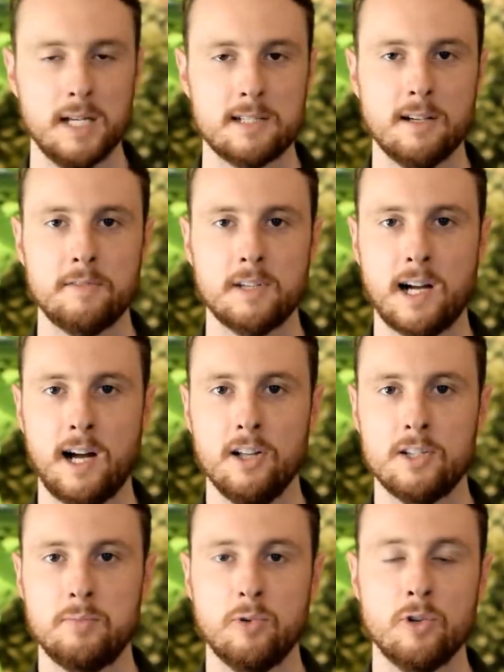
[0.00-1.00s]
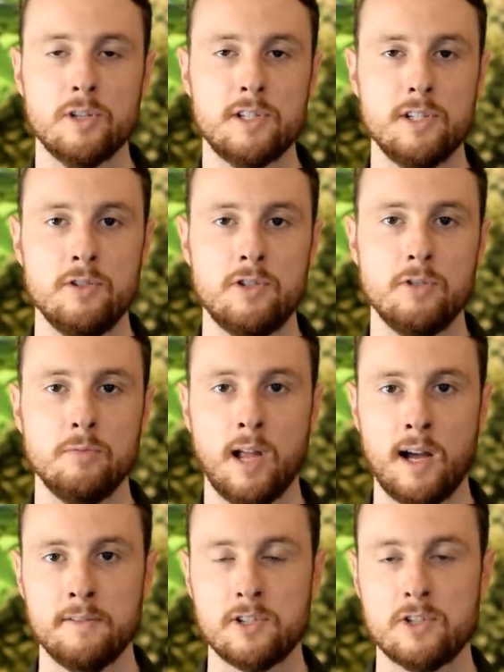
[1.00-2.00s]
off the College Board's YouTube
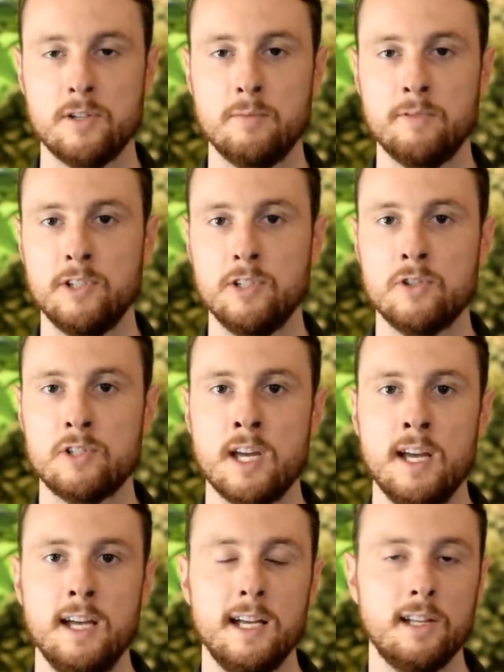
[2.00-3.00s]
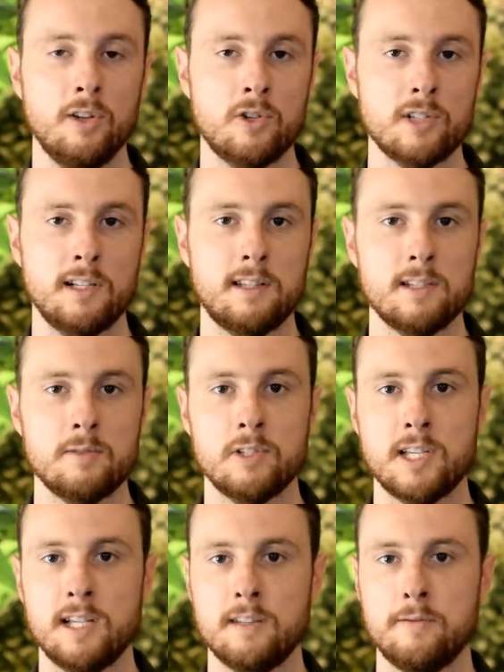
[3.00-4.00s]
live stream reviews, it looks like this will
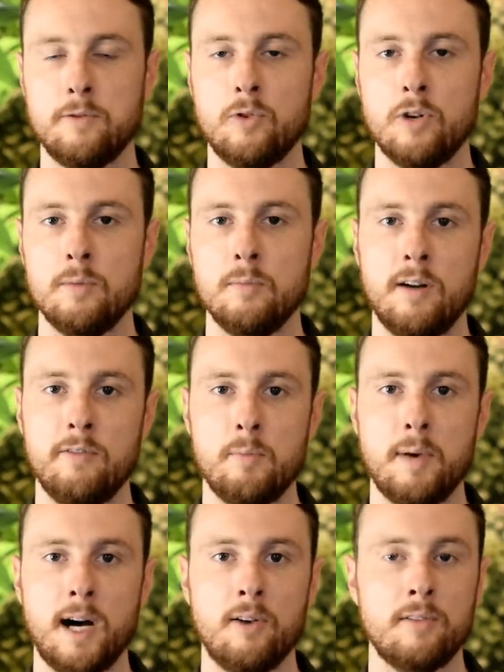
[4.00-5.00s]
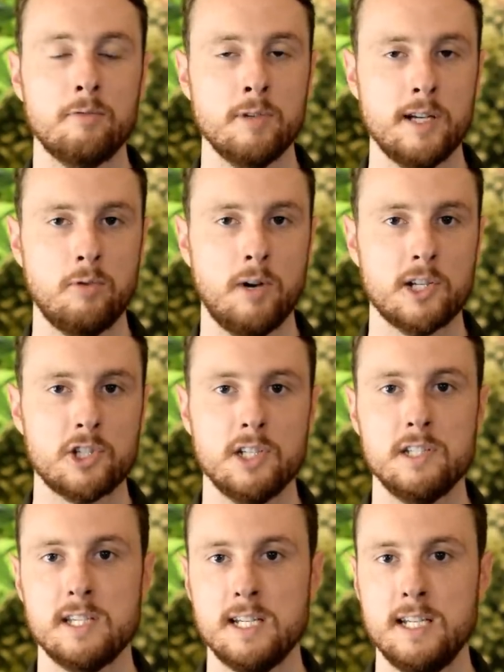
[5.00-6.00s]
take the form of about three
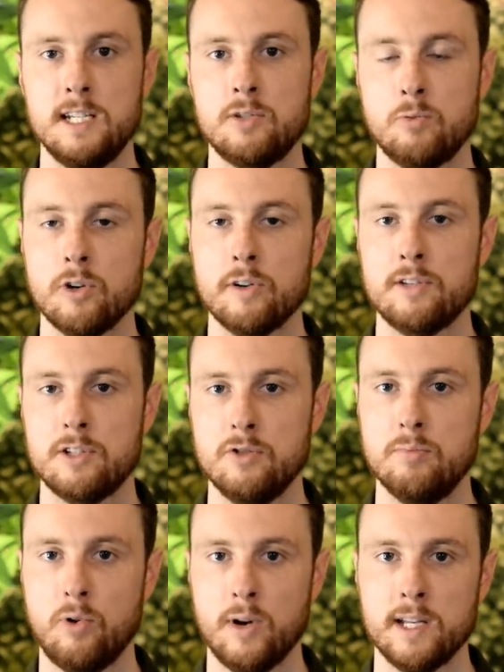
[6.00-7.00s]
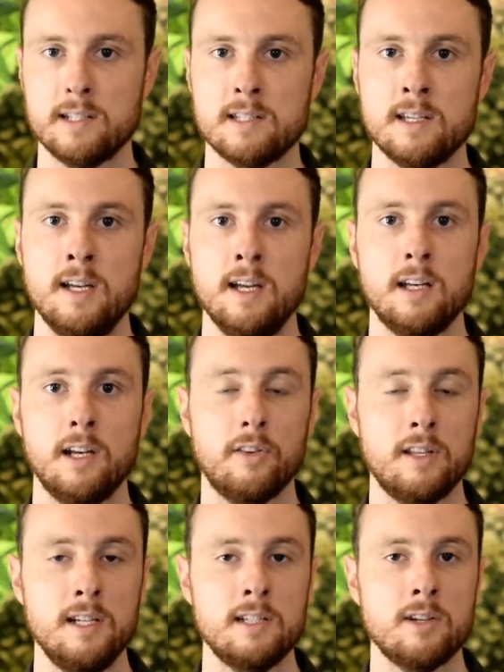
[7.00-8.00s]
questions, each worth two points. Now,
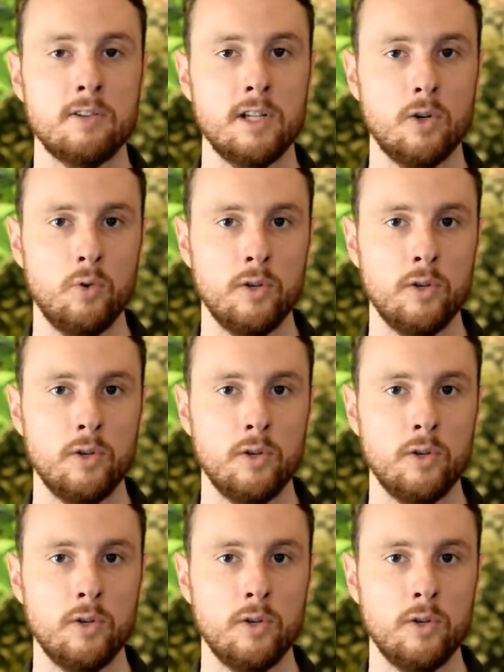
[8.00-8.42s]
these are the only